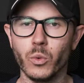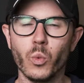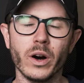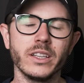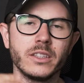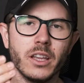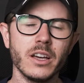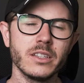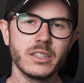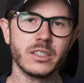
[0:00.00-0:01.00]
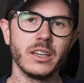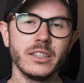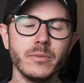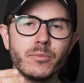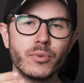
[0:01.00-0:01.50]
What it does is
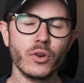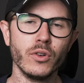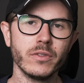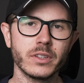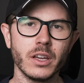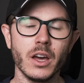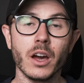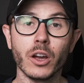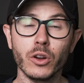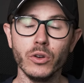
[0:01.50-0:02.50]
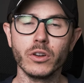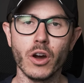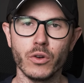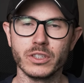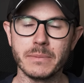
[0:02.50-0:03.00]
it improves
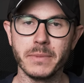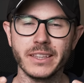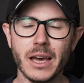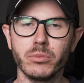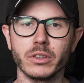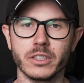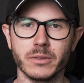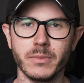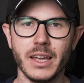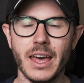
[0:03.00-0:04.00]
glucose metabolism